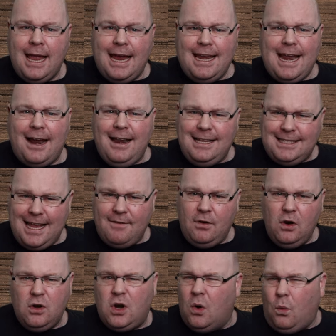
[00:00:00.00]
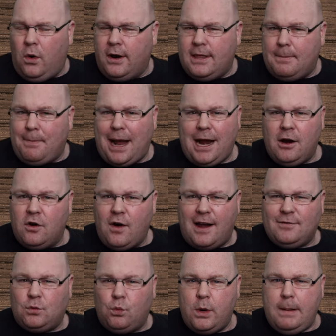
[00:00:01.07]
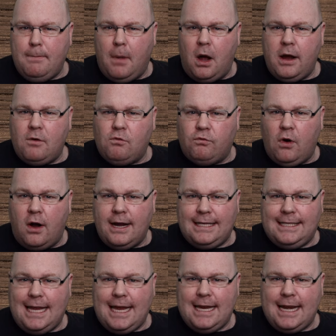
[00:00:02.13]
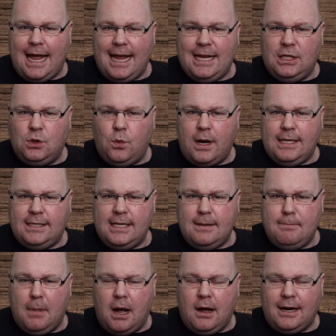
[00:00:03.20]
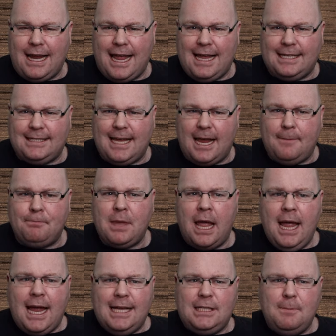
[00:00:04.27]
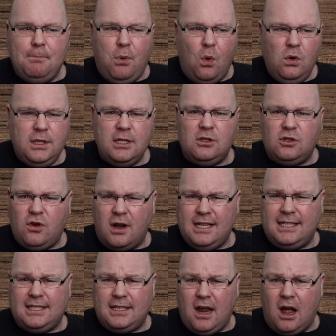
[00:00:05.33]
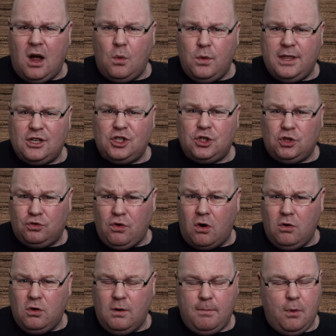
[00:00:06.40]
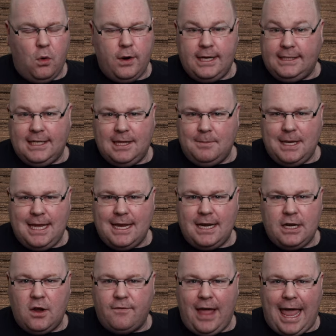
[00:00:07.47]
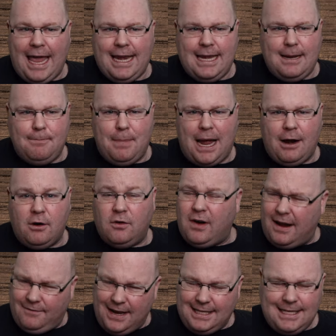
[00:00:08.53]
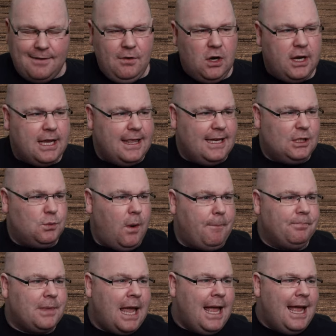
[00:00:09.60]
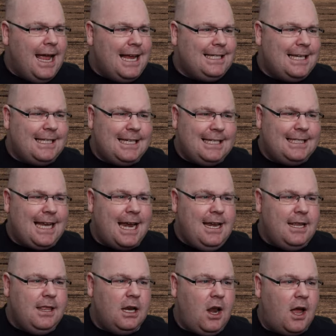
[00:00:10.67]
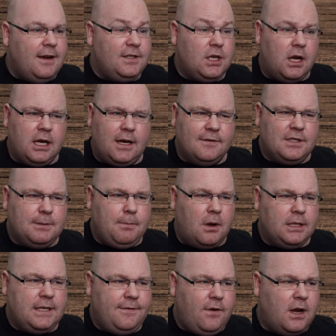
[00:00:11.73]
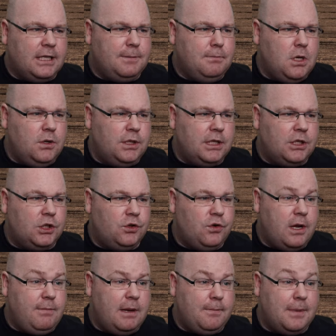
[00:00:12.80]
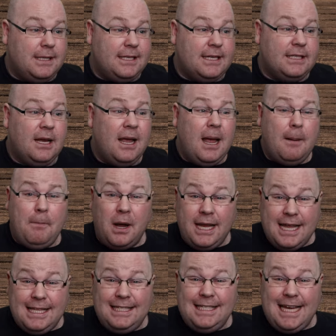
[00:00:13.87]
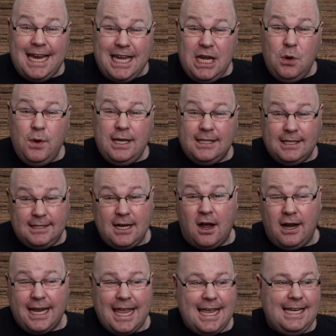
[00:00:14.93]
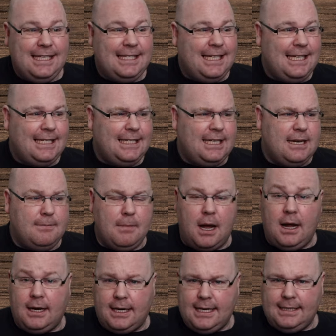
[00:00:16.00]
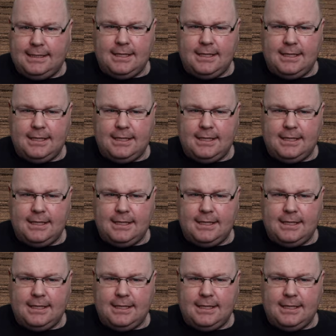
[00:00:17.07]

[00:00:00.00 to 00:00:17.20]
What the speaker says: Now let's have a look at one of the paragraphs we might write in a 20-mark essay. It's important to try and start with a strong point at the beginning of any paragraph. Let's have a look at this one. It says, extending the life cycle of Spotify's music streaming business by continuing to target existing markets